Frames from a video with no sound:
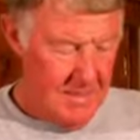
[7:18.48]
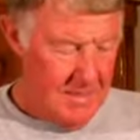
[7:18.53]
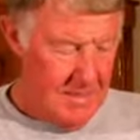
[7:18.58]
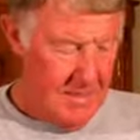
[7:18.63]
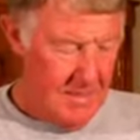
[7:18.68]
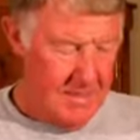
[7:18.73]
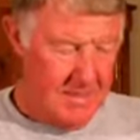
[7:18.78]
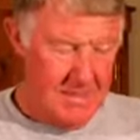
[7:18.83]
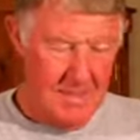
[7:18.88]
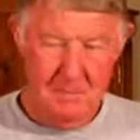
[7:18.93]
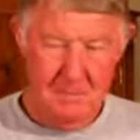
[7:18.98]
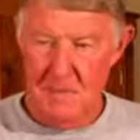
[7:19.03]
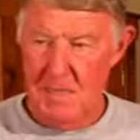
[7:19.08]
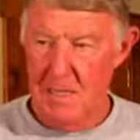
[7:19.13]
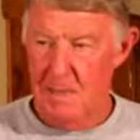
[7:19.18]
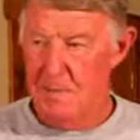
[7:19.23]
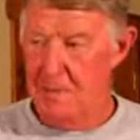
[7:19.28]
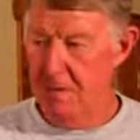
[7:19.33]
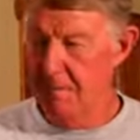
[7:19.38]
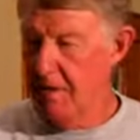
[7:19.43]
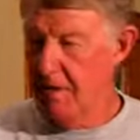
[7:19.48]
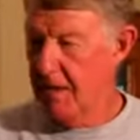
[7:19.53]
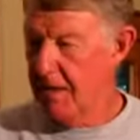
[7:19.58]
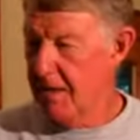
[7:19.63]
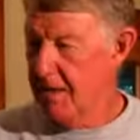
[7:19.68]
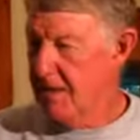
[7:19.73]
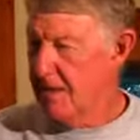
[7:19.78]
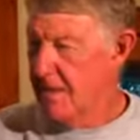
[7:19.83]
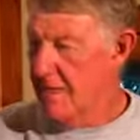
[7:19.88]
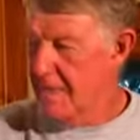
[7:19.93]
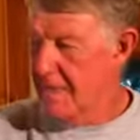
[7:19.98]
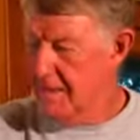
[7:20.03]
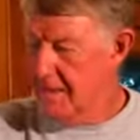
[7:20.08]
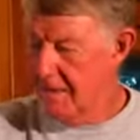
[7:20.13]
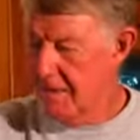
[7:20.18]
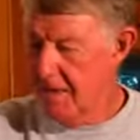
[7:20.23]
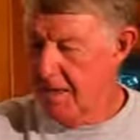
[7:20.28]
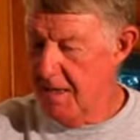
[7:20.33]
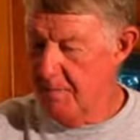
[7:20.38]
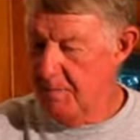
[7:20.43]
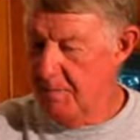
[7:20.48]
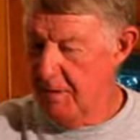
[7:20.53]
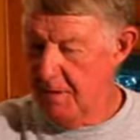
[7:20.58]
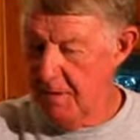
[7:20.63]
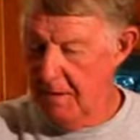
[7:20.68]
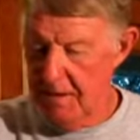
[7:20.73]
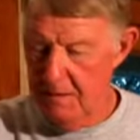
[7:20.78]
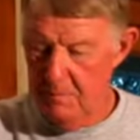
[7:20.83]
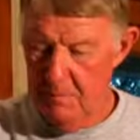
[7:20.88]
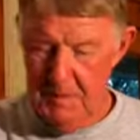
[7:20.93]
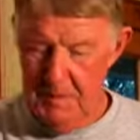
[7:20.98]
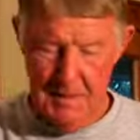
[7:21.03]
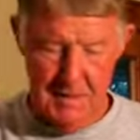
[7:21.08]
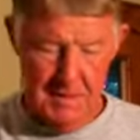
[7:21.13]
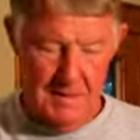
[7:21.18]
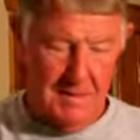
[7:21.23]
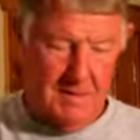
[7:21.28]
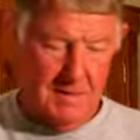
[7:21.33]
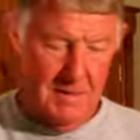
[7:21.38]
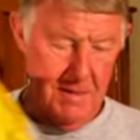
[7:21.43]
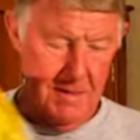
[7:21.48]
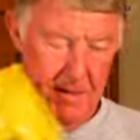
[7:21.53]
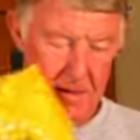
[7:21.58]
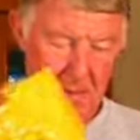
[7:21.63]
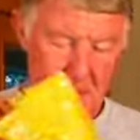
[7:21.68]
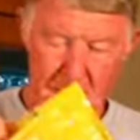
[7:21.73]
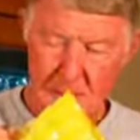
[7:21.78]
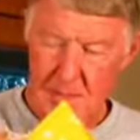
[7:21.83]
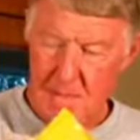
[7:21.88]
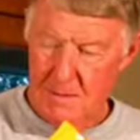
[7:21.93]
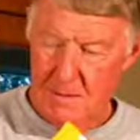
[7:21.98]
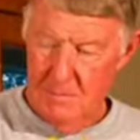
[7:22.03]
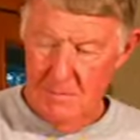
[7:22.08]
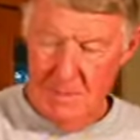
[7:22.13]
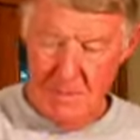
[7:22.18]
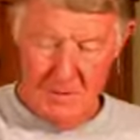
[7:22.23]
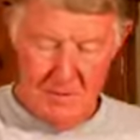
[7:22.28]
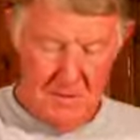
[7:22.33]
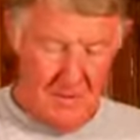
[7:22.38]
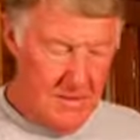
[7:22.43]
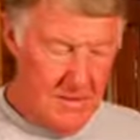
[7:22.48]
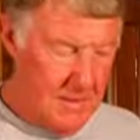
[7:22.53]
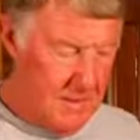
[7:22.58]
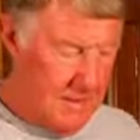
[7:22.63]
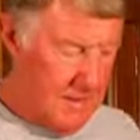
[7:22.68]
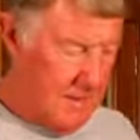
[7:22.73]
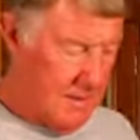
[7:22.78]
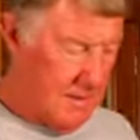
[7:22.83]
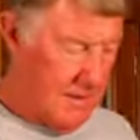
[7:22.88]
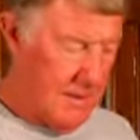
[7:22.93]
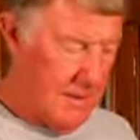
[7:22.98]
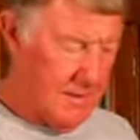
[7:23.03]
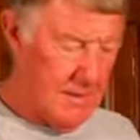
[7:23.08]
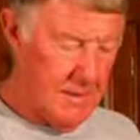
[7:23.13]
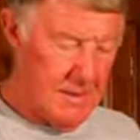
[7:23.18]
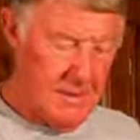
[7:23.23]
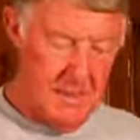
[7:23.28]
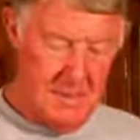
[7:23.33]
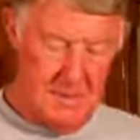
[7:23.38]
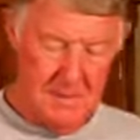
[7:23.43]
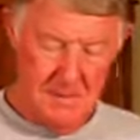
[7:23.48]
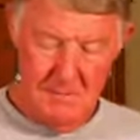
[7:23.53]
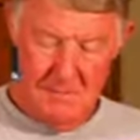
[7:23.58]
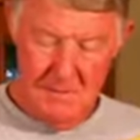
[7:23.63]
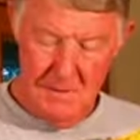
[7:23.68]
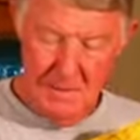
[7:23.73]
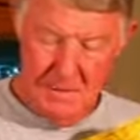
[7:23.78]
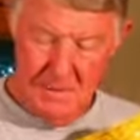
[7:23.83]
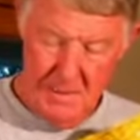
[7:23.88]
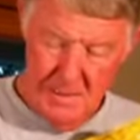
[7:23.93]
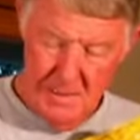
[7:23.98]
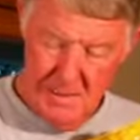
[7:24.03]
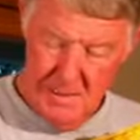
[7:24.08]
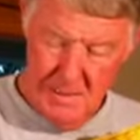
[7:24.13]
And sometimes you've got to take and sample it a little bit to make sure you got the taste you want.